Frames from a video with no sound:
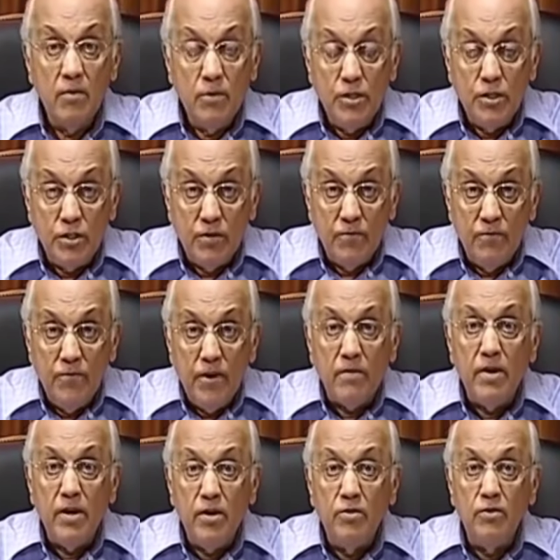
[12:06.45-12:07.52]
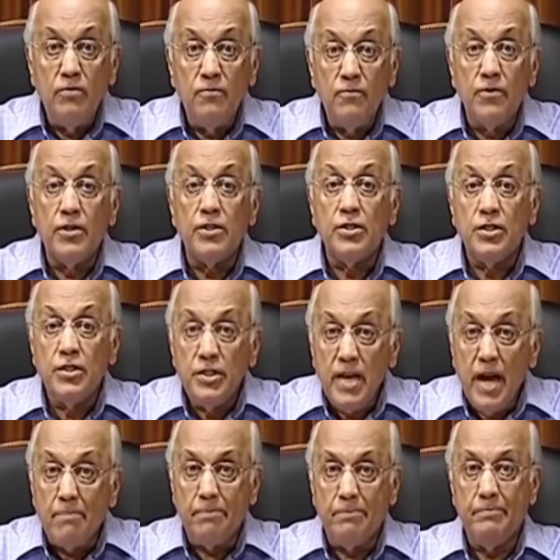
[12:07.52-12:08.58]
which is a very good first
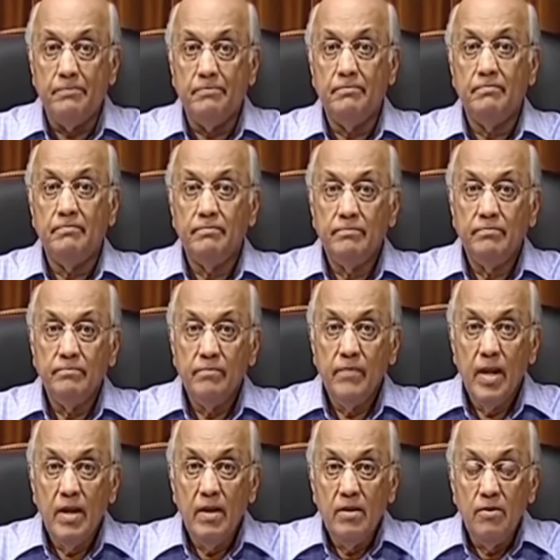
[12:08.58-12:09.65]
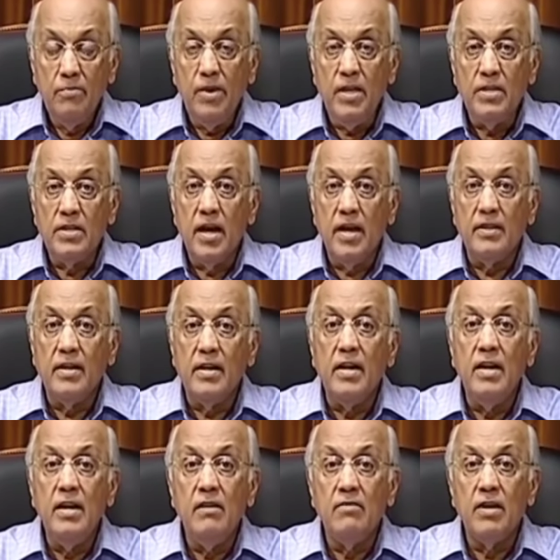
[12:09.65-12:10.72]
step. To me, it's like the
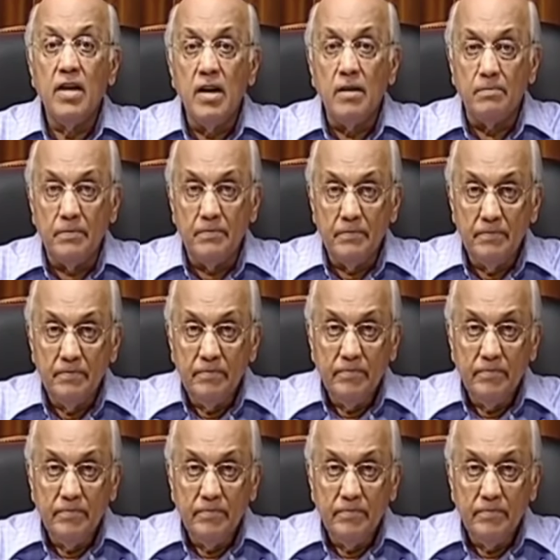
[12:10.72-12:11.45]
cleaning of the cup.